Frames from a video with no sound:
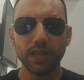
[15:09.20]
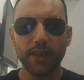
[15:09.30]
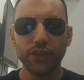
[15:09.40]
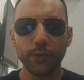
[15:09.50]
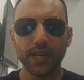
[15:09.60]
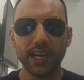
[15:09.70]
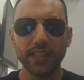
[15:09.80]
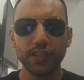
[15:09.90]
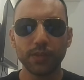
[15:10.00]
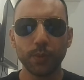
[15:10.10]
If you would
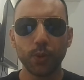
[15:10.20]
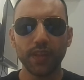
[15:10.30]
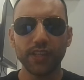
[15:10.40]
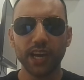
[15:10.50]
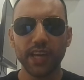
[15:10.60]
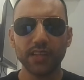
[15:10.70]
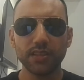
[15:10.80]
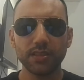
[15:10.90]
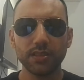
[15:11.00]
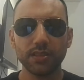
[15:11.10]
like to support the
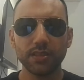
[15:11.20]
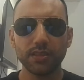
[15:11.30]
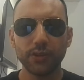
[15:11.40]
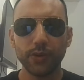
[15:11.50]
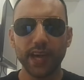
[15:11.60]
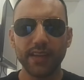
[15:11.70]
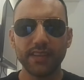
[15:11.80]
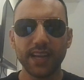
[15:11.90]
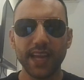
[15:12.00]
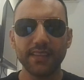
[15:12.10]
channel, you can
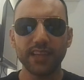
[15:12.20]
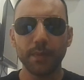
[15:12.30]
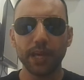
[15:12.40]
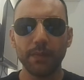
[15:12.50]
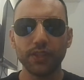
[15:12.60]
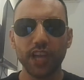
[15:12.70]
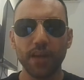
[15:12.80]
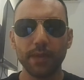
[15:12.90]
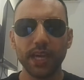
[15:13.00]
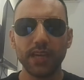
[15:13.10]
donate at
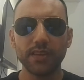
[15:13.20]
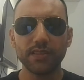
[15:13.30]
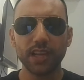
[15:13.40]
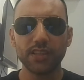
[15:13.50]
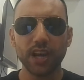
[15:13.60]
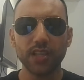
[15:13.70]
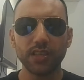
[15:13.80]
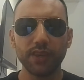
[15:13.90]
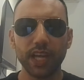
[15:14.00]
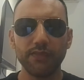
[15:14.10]

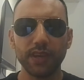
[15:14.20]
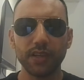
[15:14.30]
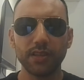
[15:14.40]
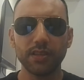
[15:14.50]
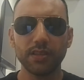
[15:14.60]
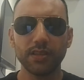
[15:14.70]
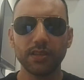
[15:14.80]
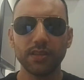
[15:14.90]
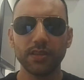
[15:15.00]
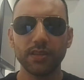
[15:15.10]
paypal.me/narcsurvivor.
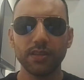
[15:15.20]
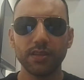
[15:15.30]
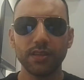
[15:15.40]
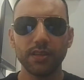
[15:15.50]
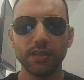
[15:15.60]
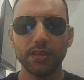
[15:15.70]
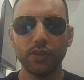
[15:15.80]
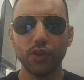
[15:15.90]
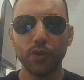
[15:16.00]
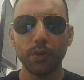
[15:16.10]

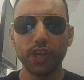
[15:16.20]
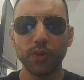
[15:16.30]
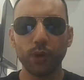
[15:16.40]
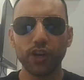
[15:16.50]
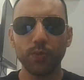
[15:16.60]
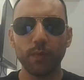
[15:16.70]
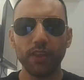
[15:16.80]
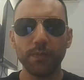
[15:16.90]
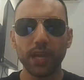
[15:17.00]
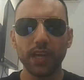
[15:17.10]
You can book a one-on-one
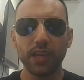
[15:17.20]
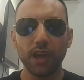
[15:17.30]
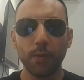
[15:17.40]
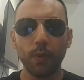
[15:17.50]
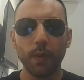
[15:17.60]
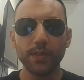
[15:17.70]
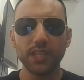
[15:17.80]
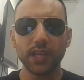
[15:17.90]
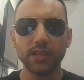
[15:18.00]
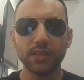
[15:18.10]
with me on my
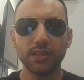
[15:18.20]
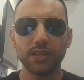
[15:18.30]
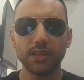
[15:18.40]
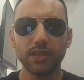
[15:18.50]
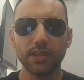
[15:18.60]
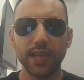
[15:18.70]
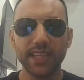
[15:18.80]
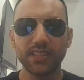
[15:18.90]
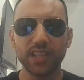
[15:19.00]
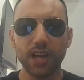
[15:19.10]
website.
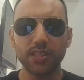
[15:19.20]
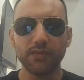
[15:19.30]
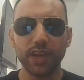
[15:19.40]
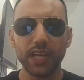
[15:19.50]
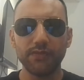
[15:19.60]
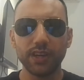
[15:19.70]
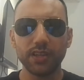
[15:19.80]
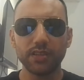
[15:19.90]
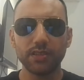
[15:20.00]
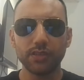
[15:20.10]
It's
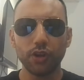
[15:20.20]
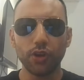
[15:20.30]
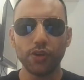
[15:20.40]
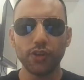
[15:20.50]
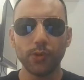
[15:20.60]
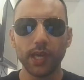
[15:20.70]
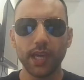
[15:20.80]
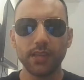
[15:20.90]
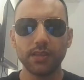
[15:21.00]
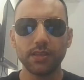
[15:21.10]
narcsurvivor.co.uk.